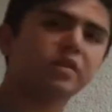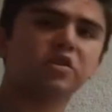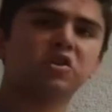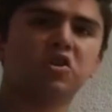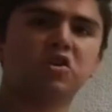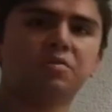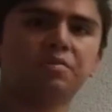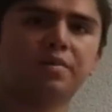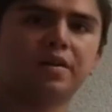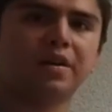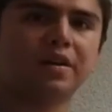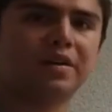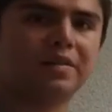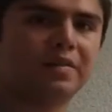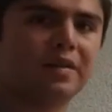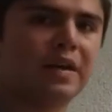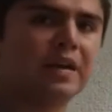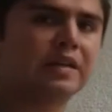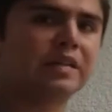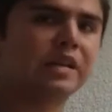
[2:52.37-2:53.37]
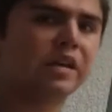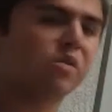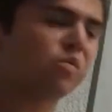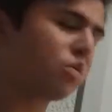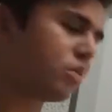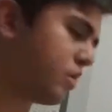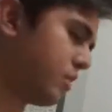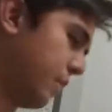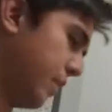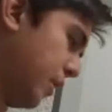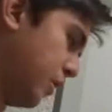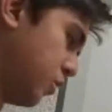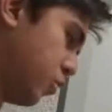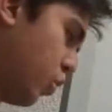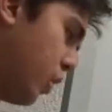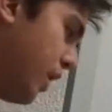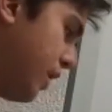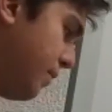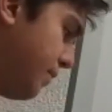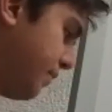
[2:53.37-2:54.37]
jump at x equals minus
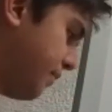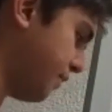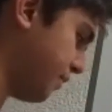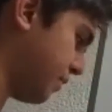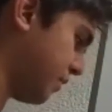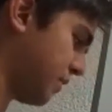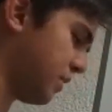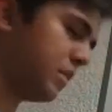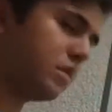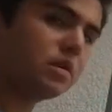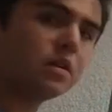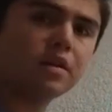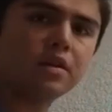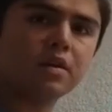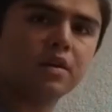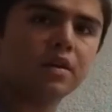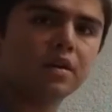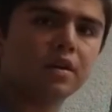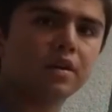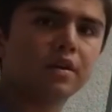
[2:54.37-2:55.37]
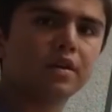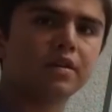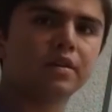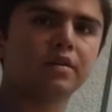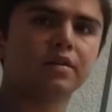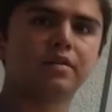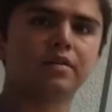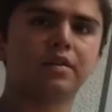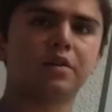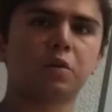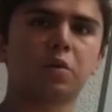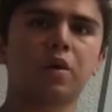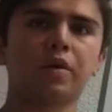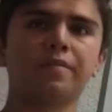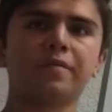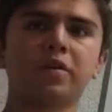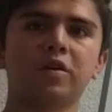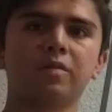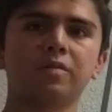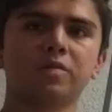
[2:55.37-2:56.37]
1. The
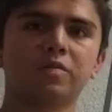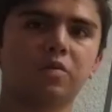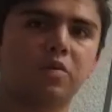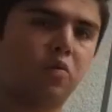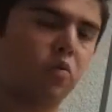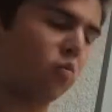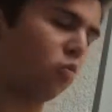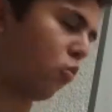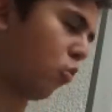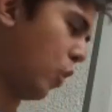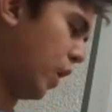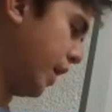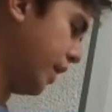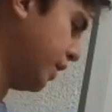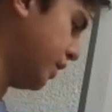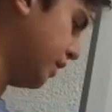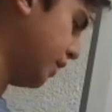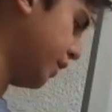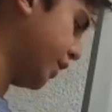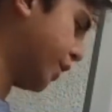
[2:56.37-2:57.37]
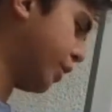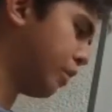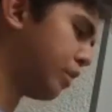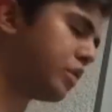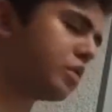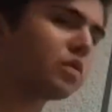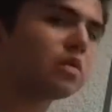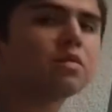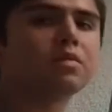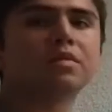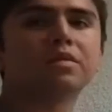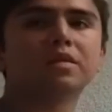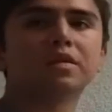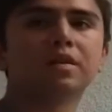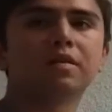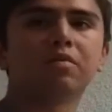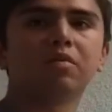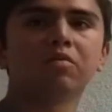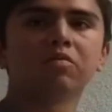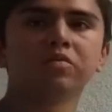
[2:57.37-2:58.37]
graph jumps from y equals
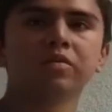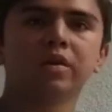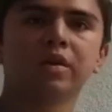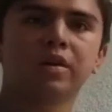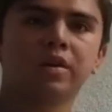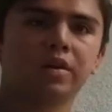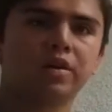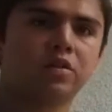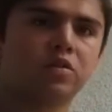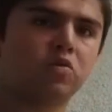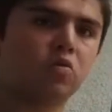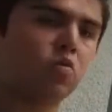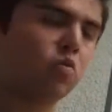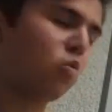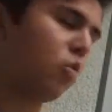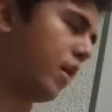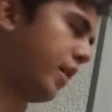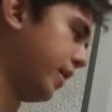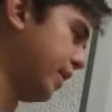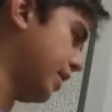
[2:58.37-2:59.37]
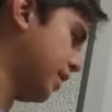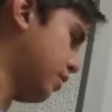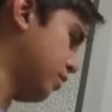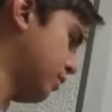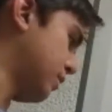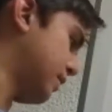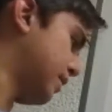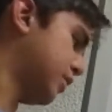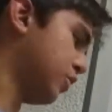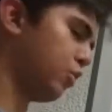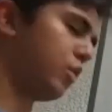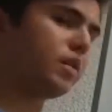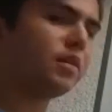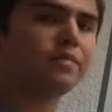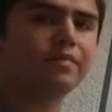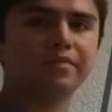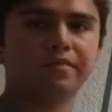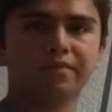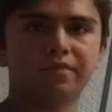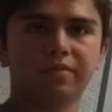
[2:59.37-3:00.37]
0 to y equals
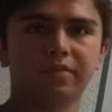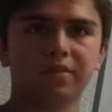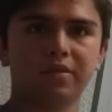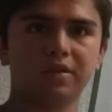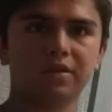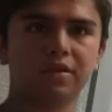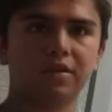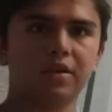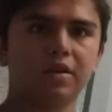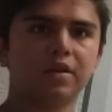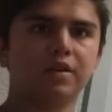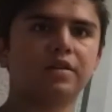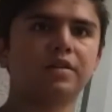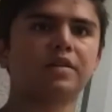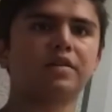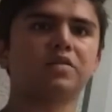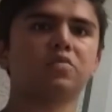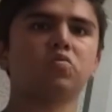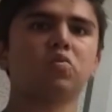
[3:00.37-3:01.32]
3. This is